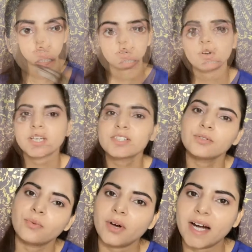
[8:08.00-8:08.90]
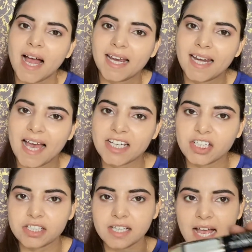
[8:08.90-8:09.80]
Okay, so for
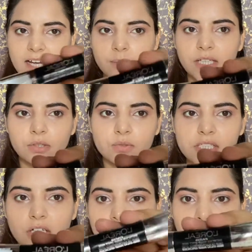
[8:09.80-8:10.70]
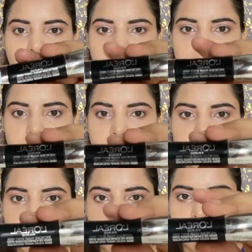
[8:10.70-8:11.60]
eyelashes I'll be using Little Paris
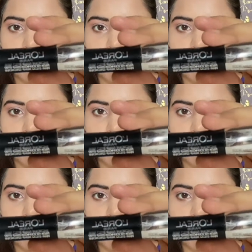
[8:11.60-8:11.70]
mascara.